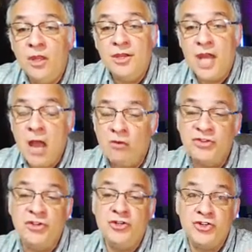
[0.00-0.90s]
it now
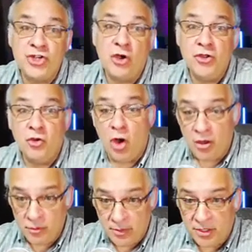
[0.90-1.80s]
is going to show you
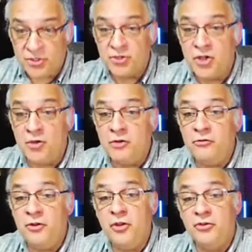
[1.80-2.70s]
all the pictures, all
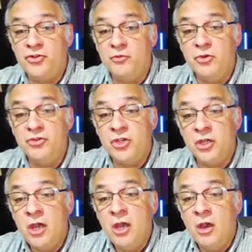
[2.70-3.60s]
your videos, your
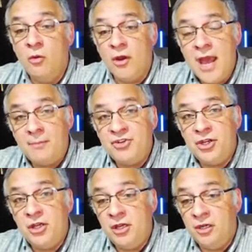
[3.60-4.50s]
music, what apps
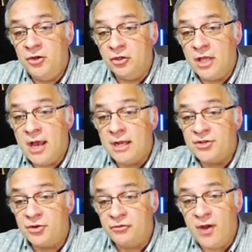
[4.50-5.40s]
you hid, your
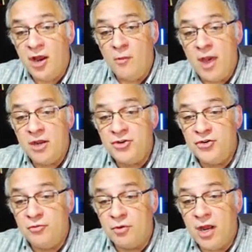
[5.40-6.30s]
locks, your file
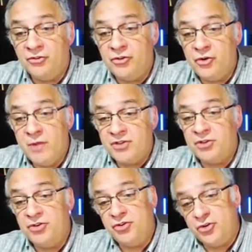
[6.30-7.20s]
manager, your browser, your
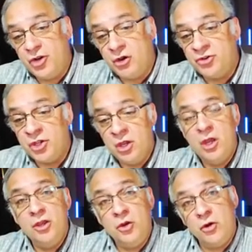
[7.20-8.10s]
messages, your notes,
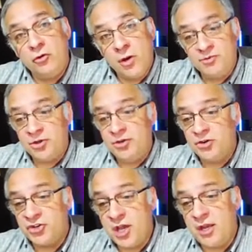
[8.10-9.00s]
your encryption,
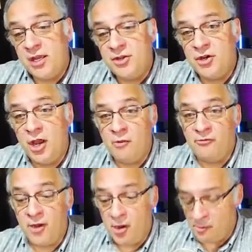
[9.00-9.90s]
your setting, and your
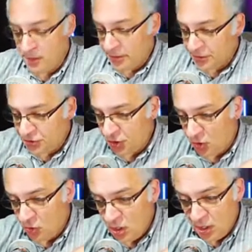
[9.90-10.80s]
health file.
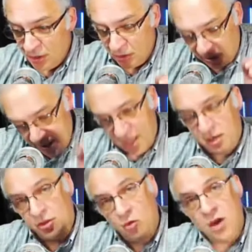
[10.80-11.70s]
So
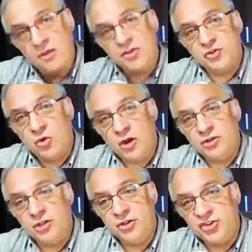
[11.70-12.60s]
again, the way this
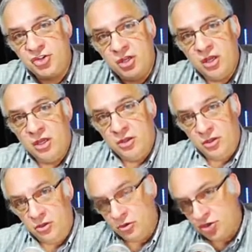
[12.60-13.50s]
works is
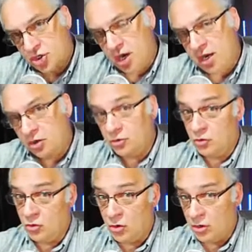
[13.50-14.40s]
your child
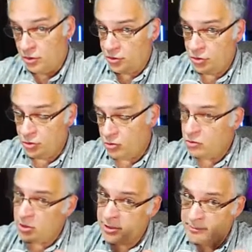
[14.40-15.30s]
or you